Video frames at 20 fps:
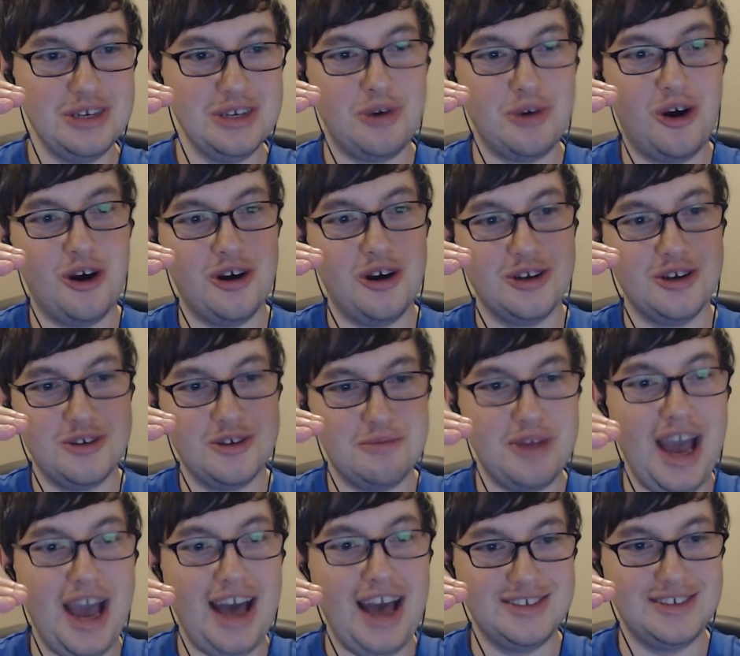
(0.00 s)
bar
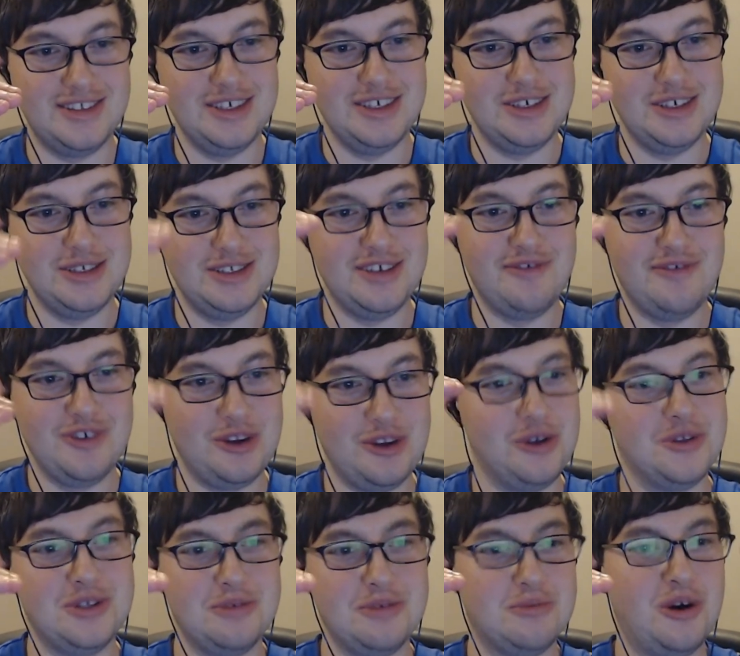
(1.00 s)
surpassed the
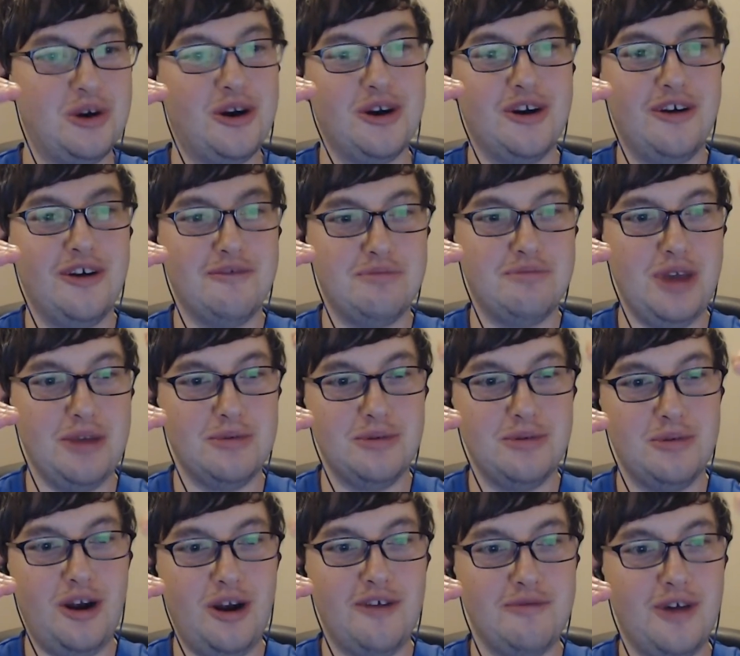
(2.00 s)
difficulty bar
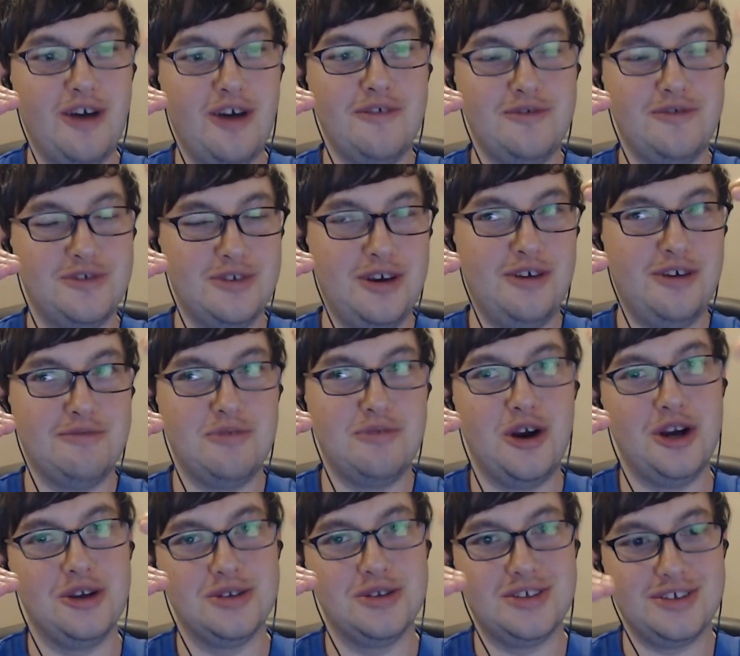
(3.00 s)
of
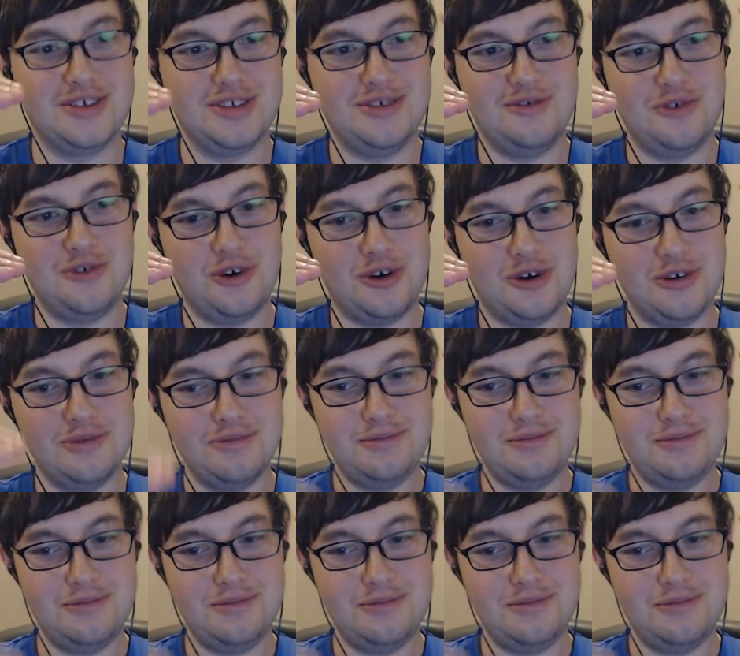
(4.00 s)
Mario 64.